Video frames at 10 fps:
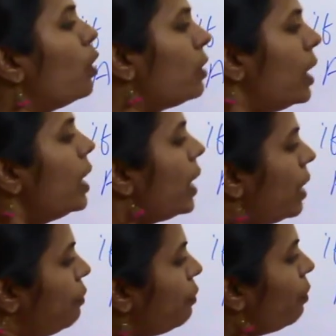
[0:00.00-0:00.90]
Both,
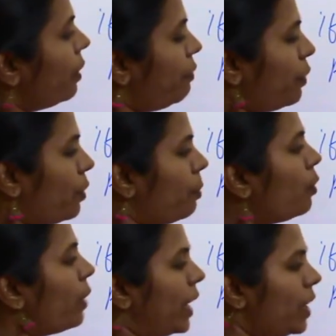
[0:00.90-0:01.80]
if you
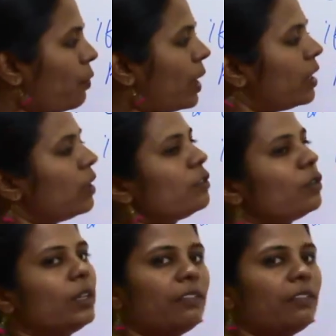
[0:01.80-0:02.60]
remove any one also,